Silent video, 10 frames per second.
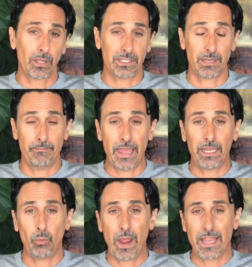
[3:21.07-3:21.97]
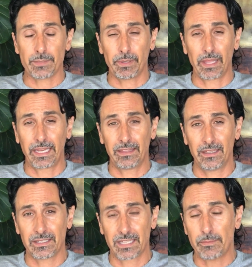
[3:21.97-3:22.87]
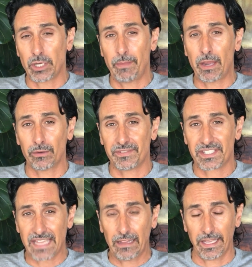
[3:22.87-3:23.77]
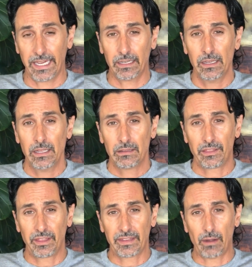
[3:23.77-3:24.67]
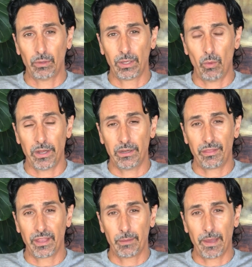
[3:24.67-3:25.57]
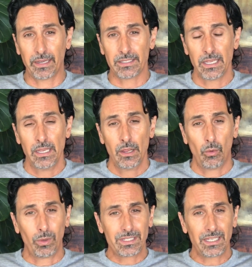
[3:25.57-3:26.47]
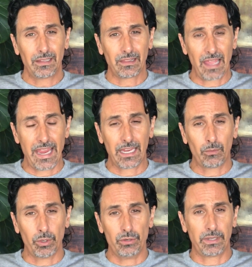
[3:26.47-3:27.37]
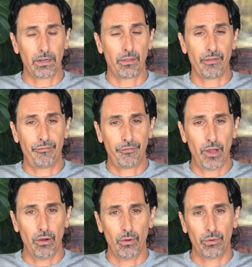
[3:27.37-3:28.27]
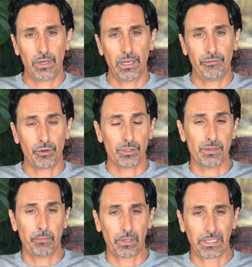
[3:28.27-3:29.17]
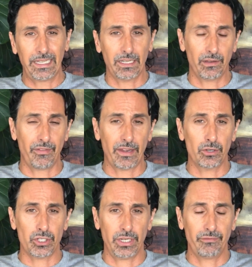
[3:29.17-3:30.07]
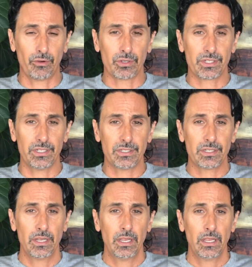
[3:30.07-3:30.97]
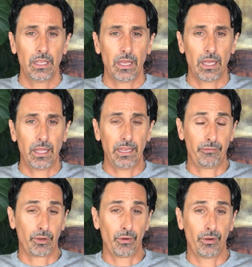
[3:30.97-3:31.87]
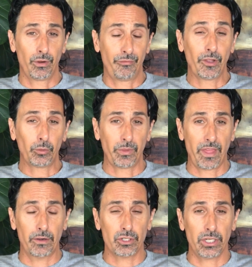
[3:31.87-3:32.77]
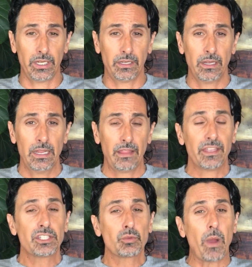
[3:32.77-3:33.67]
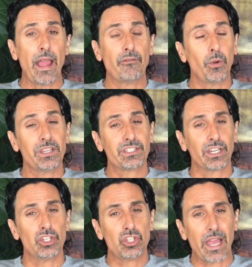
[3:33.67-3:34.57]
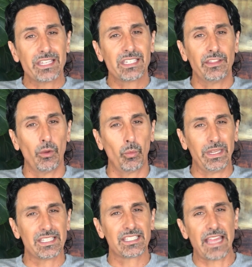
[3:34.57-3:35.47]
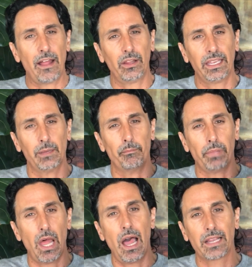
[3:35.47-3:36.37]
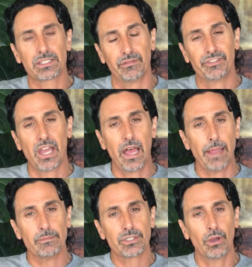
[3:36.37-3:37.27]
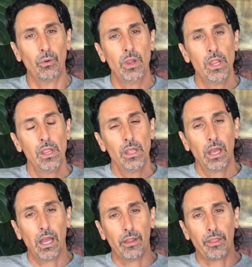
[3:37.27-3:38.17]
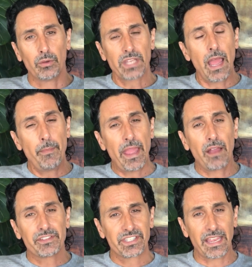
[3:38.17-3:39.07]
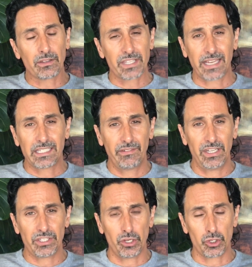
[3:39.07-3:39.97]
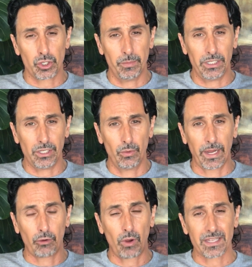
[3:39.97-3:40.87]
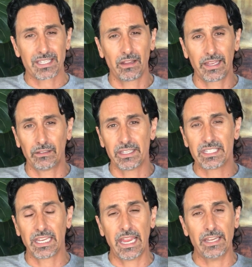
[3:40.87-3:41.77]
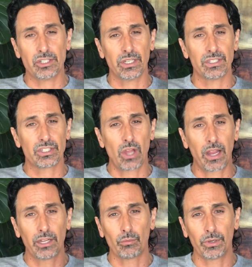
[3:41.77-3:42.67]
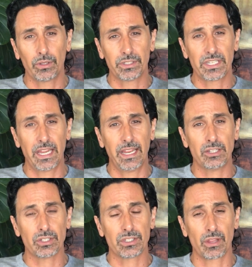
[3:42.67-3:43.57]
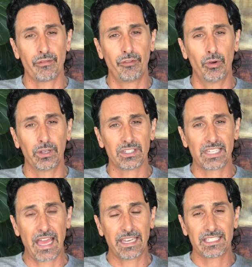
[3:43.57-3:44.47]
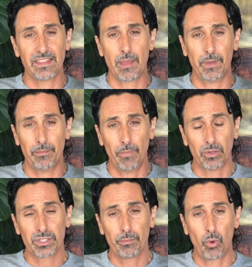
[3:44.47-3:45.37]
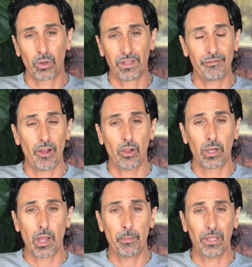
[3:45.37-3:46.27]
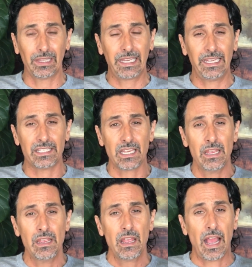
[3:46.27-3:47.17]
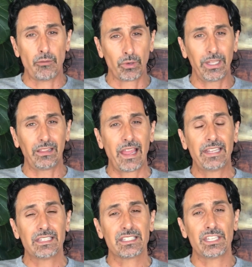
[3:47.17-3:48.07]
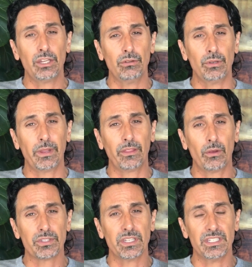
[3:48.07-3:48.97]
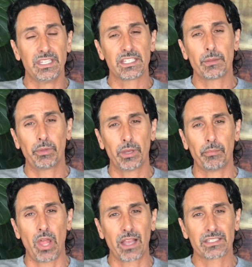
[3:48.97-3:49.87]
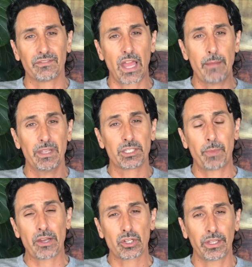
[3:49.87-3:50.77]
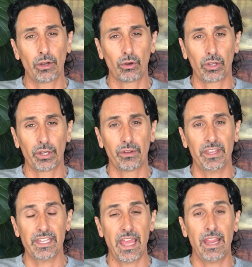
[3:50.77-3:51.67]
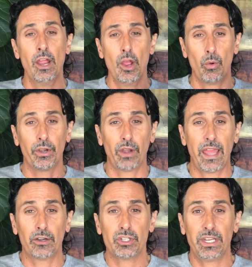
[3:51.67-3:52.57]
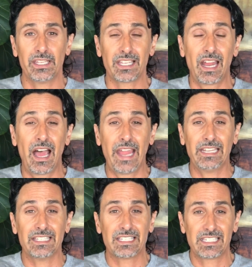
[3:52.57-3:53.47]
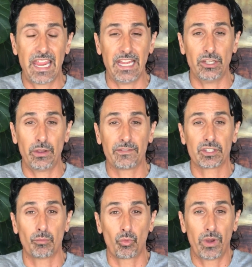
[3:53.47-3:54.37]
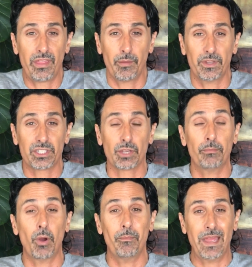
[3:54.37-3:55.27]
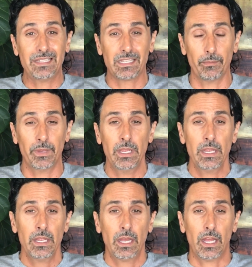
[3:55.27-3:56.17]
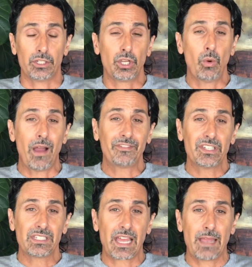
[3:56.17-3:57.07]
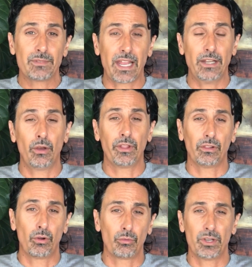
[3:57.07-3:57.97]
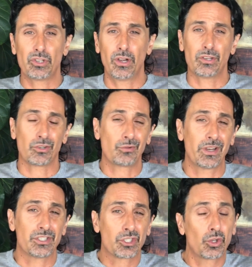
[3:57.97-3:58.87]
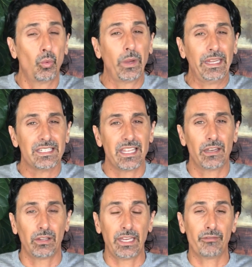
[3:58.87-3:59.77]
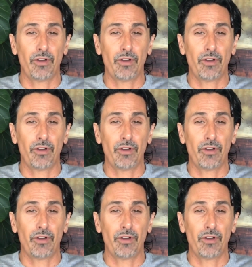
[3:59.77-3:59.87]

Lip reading: is in many ways, but like in the subject matter of selling, the thing that I really want you to think about is what's it like when you get on the phone if you're depleted of energy versus if you're filled with energy. And this is why I've always suggested that we sell in blocks of time. So those high payoff sales activities that you should be doing, cross-selling listing agents, talking to real estate agents on the phone and statusing them, and most importantly, following up on leads, I'd really like to see you doing those in disciplined blocks of time, especially earlier in the day when your energy is at a heightened state and you have some rhythm and some momentum. Too often times I know that loan originators will try to squeeze in a lead